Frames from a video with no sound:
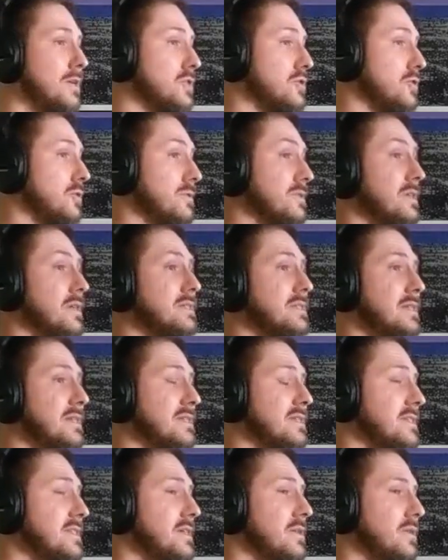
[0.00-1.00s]
So it doesn't
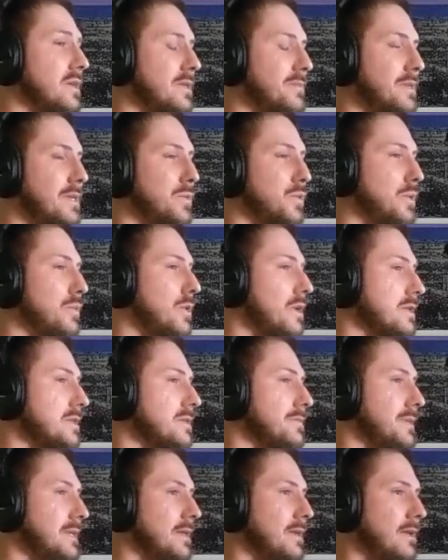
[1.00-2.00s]
necessarily mean we want
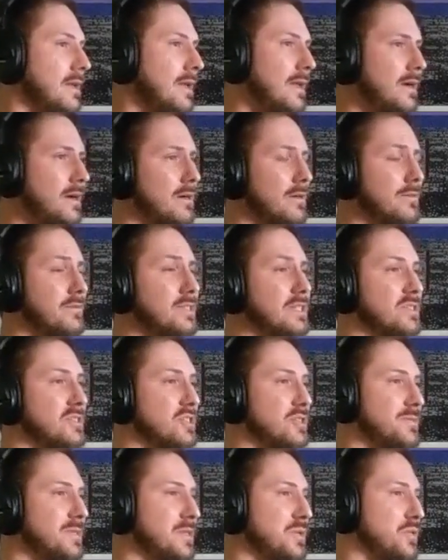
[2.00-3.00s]
to be loved, it
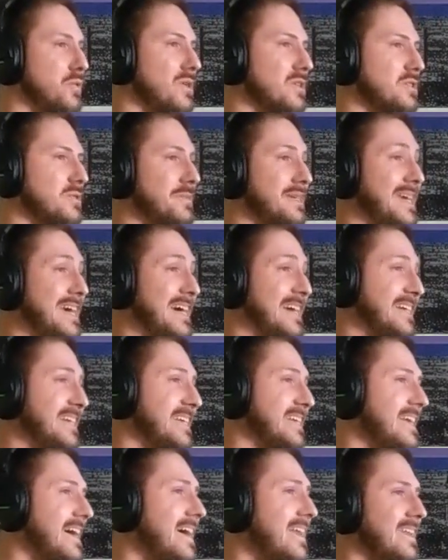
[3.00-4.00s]
just means we want to be
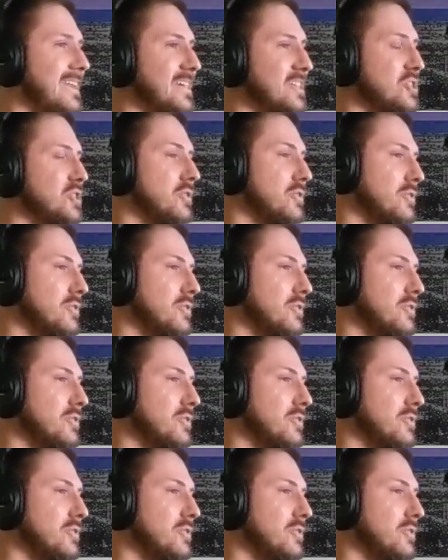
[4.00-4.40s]
acknowledged.